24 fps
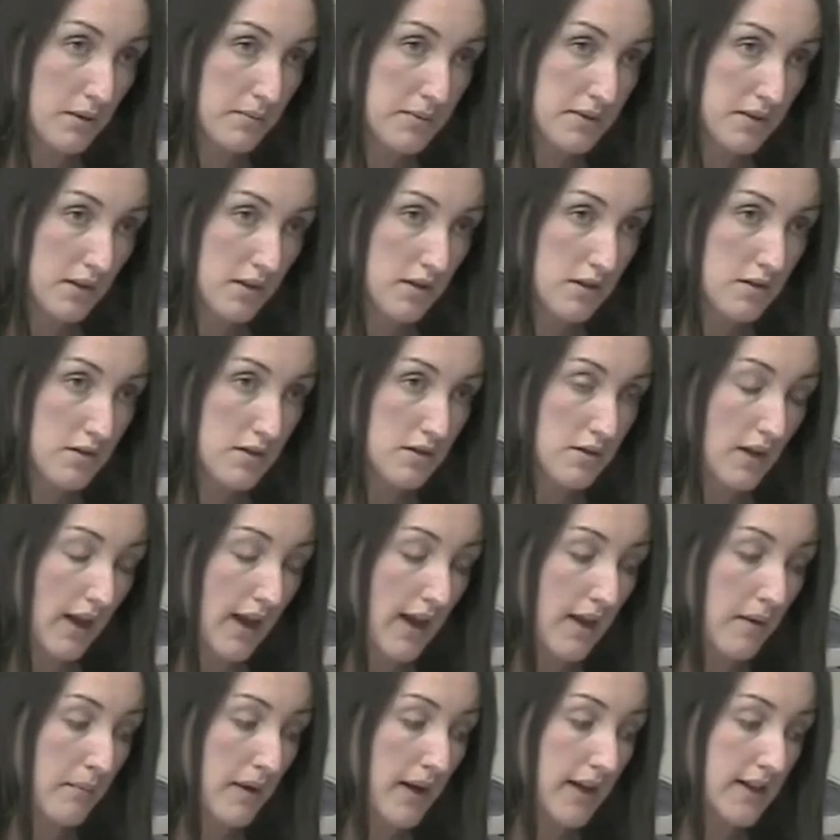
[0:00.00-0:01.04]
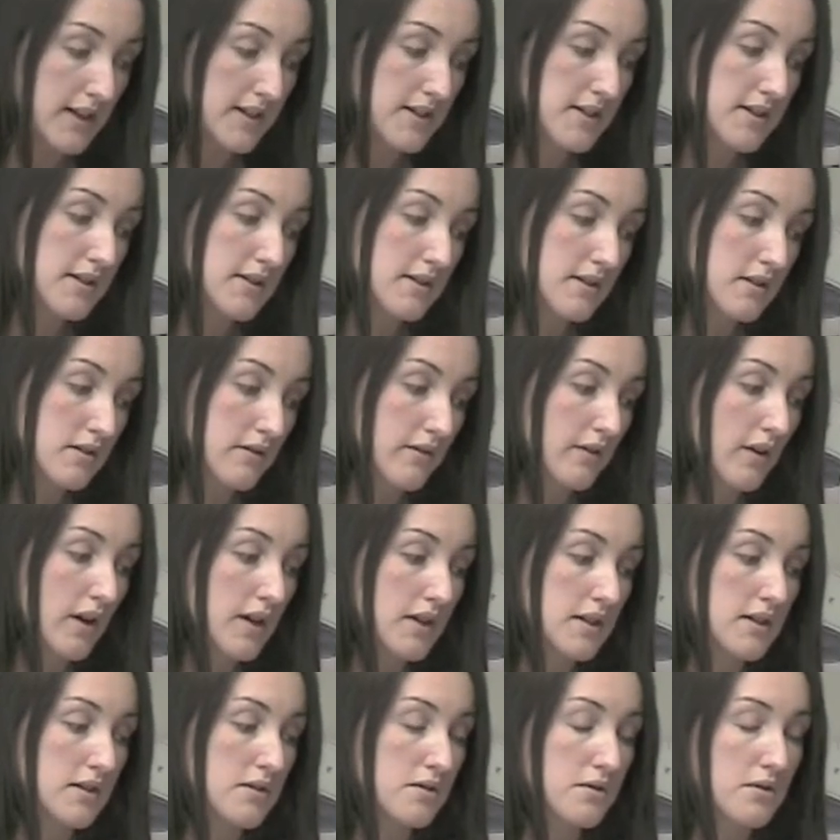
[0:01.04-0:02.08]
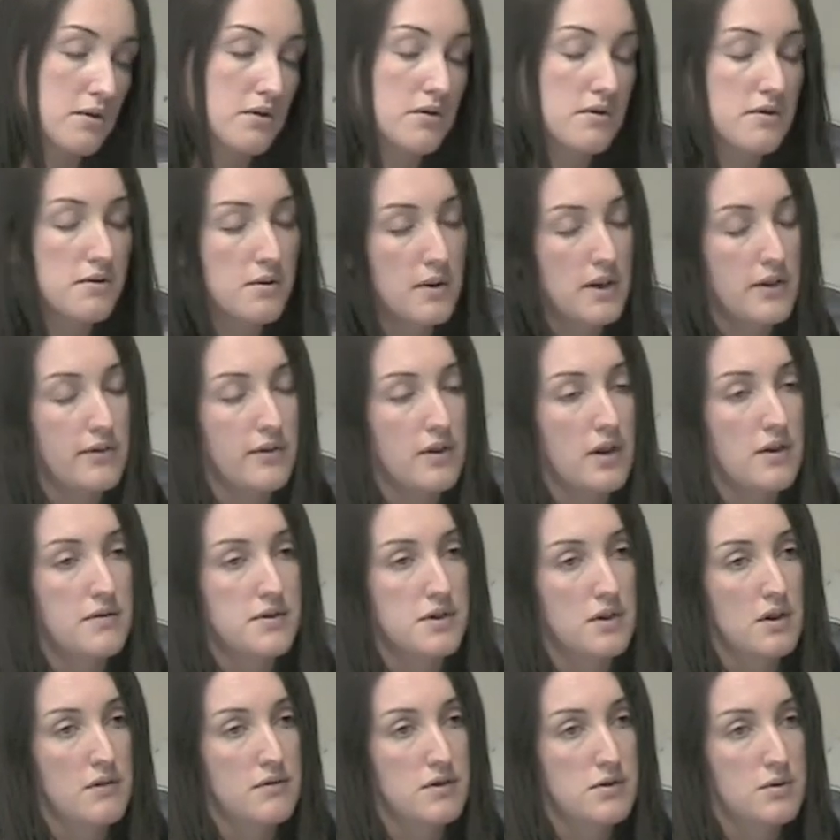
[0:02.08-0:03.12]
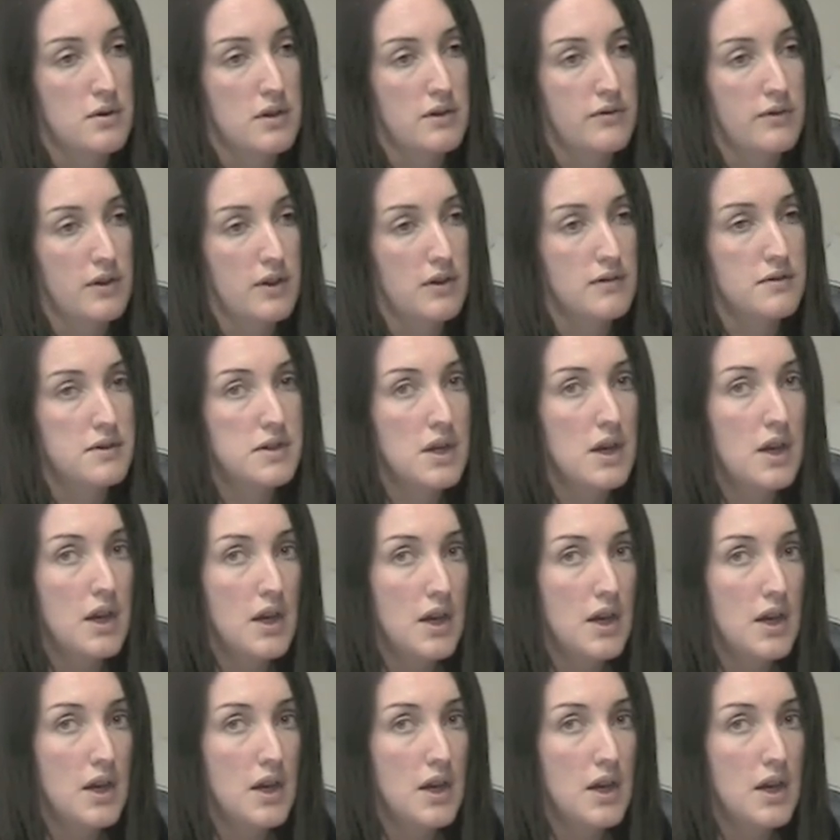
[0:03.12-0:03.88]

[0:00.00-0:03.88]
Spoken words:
website, and it's divided into under 25s and over 25s.